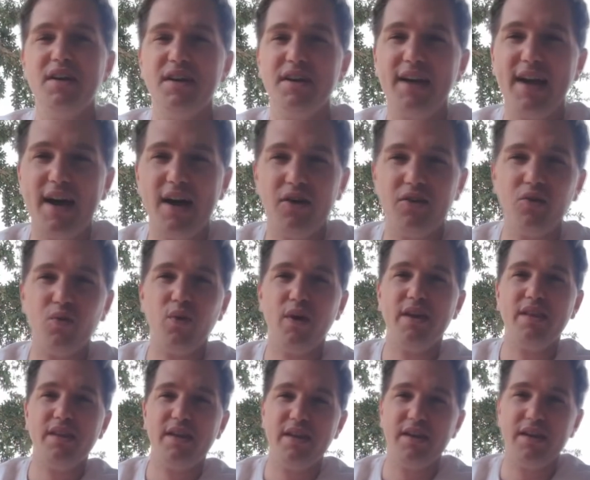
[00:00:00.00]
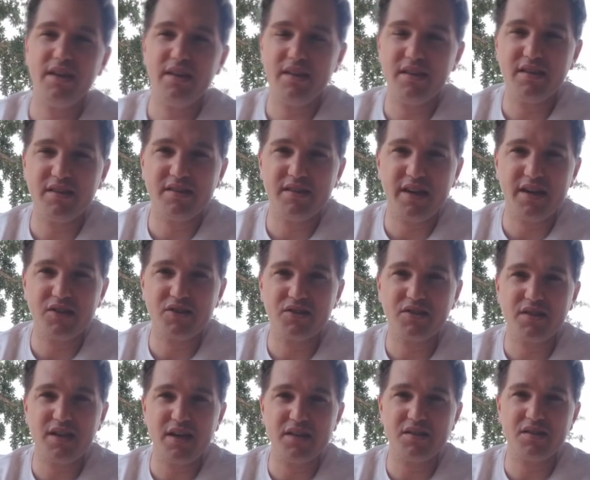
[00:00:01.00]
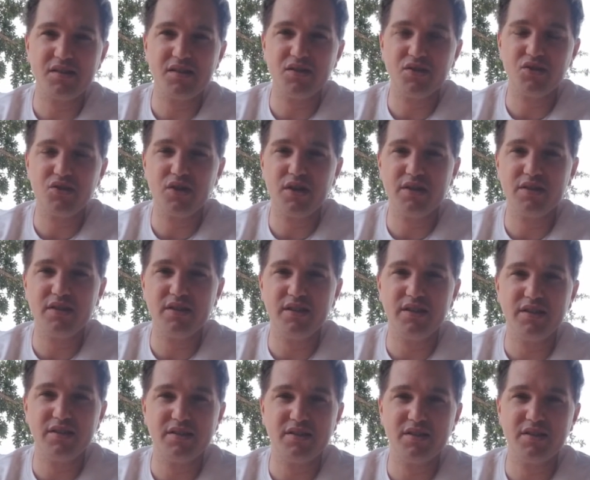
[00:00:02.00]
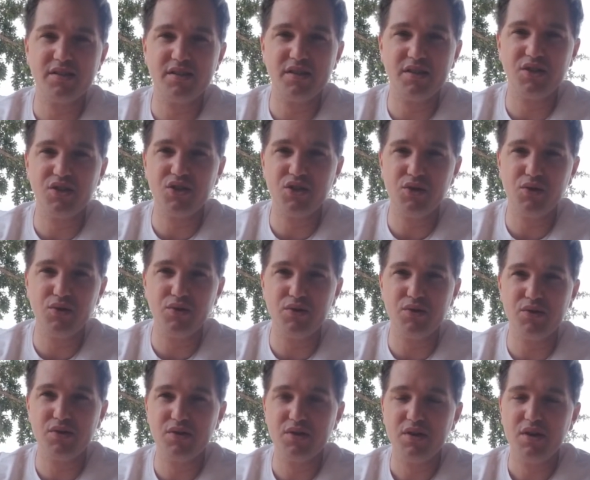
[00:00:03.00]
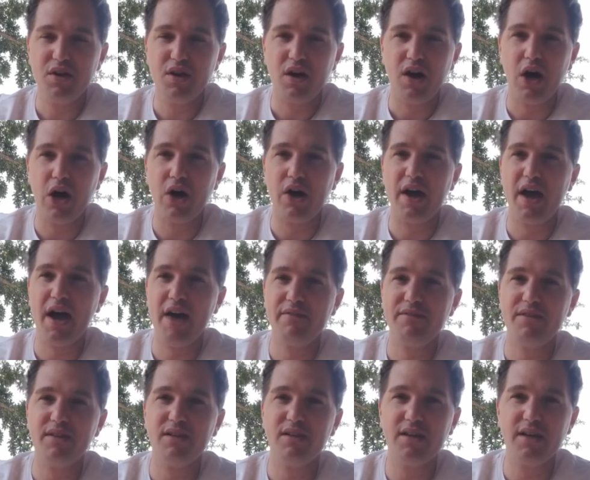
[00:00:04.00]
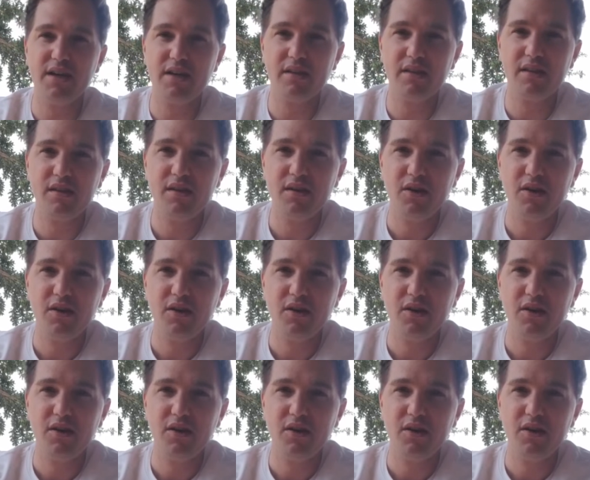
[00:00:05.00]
Now the way that this exercise is constructed is, since the 2s are half the length,